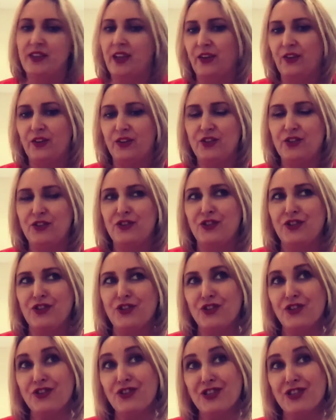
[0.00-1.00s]
You
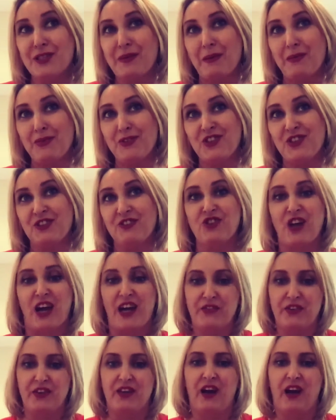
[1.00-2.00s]
used to be able to drive
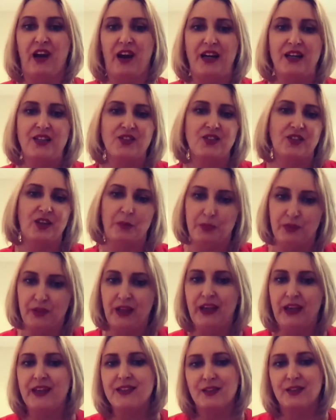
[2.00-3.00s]
the car to a
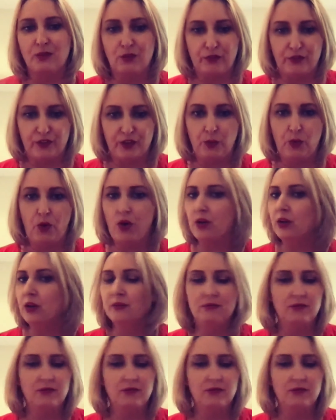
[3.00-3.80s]
place and go for a walk.